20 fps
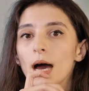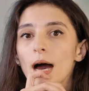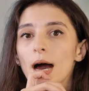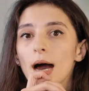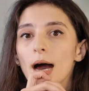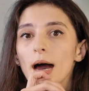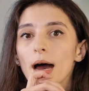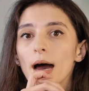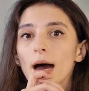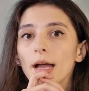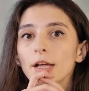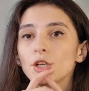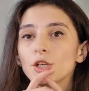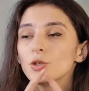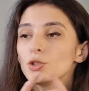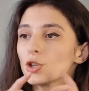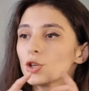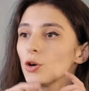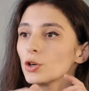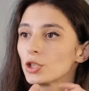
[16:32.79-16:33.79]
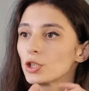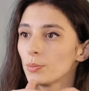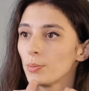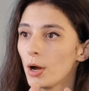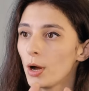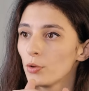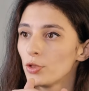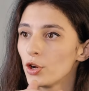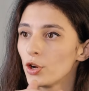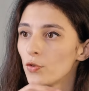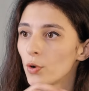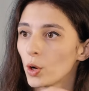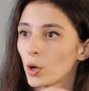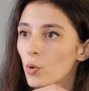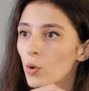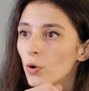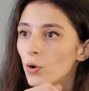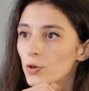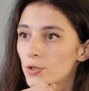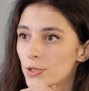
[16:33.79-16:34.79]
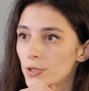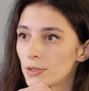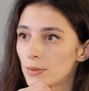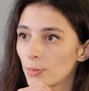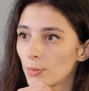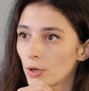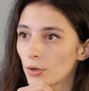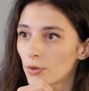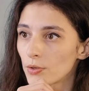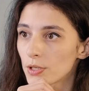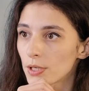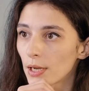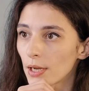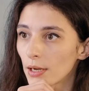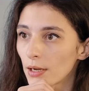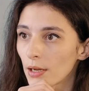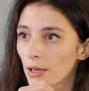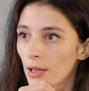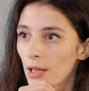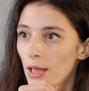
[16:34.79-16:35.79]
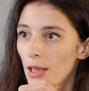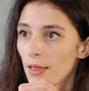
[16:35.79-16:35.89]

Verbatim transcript: uh, you talked about the recording music,